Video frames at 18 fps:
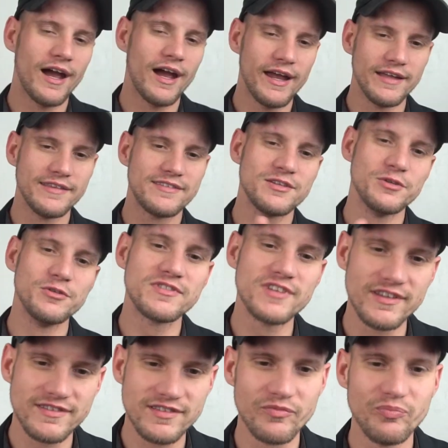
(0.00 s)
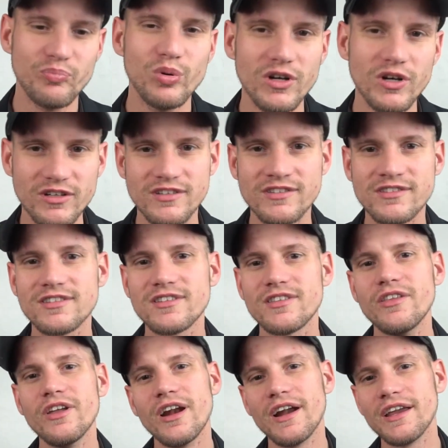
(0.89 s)
I had 2 sets of books
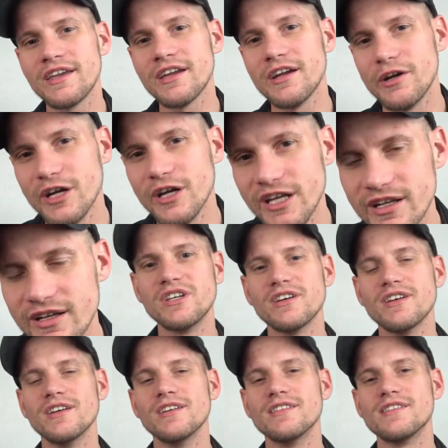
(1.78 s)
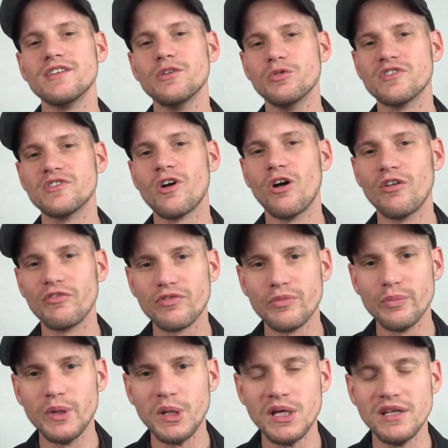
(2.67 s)
that I carried because it was hard for
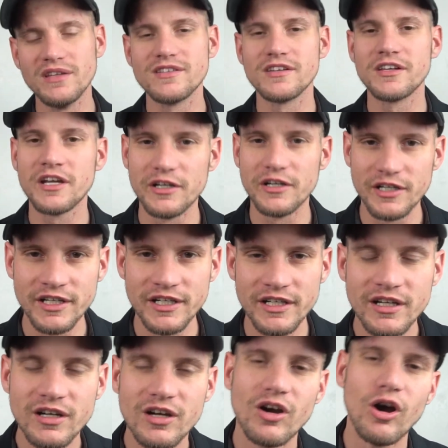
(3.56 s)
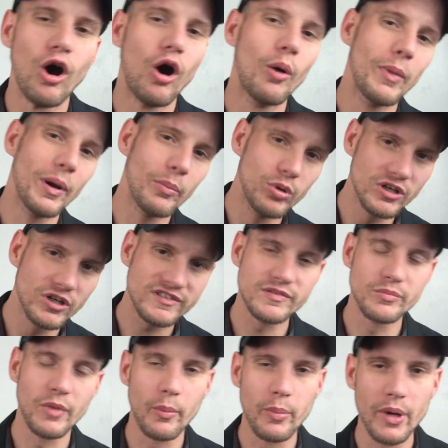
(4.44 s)
me to carry all my books
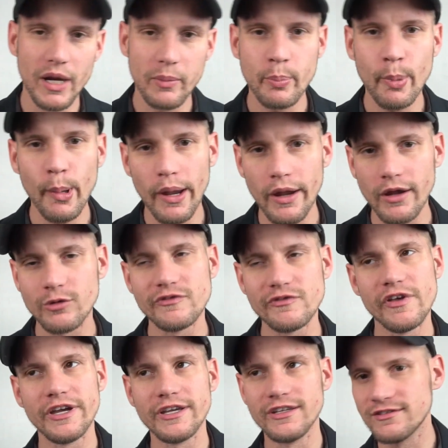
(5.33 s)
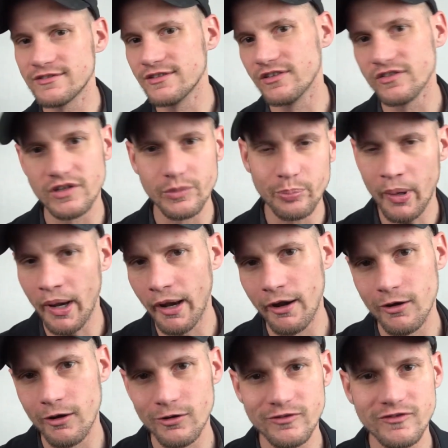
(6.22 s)
in my backpack. It was like 60
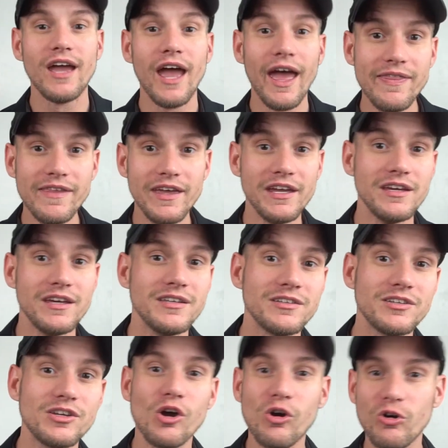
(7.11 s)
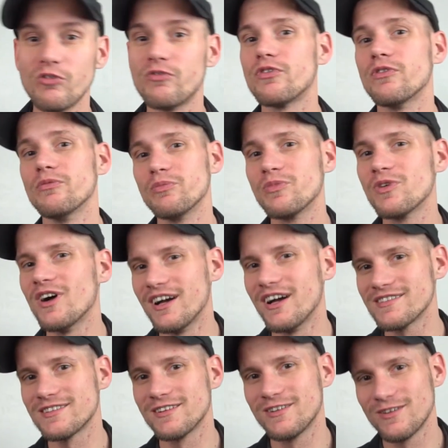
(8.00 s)
pounds. And then go from class to